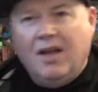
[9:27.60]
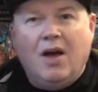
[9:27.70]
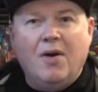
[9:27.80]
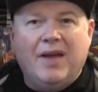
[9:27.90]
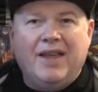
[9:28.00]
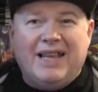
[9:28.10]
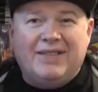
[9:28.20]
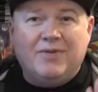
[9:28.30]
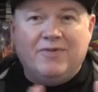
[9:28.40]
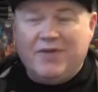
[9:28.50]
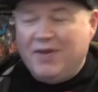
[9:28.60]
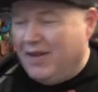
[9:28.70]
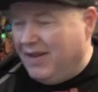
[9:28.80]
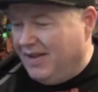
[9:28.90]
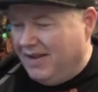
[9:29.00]
Okay, that's all
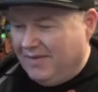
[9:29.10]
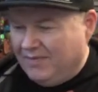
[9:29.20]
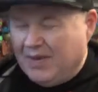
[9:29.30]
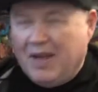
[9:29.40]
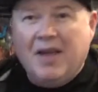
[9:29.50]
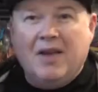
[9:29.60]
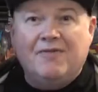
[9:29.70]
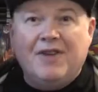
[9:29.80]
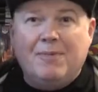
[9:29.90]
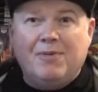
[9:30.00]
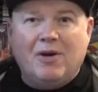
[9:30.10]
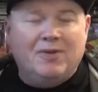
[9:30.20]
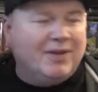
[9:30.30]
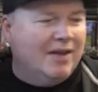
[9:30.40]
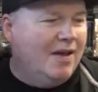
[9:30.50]
the
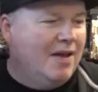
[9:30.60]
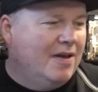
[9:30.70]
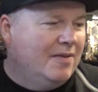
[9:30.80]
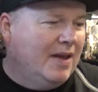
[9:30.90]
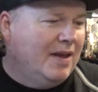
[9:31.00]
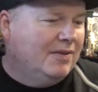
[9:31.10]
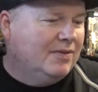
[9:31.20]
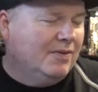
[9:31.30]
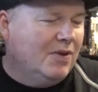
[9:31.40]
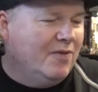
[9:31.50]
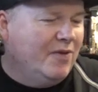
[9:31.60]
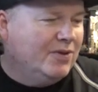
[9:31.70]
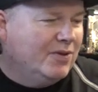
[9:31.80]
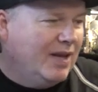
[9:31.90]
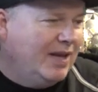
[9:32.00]
repros and
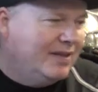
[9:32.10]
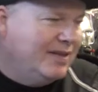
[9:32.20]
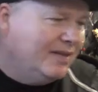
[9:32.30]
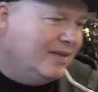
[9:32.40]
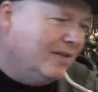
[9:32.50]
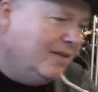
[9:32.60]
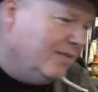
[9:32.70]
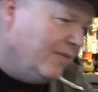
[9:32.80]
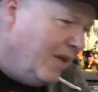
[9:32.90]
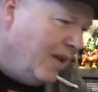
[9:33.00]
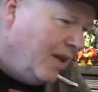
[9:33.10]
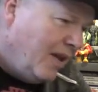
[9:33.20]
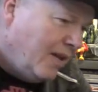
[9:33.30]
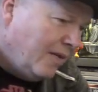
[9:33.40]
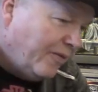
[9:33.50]
universal cases and
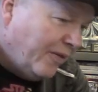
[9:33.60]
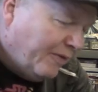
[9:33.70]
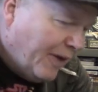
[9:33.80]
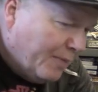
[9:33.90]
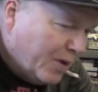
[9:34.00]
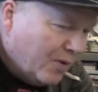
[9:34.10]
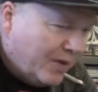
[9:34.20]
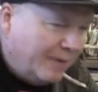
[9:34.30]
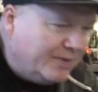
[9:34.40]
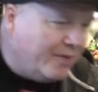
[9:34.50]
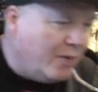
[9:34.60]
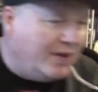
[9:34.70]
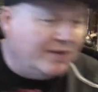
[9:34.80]
Famicom games out of the way.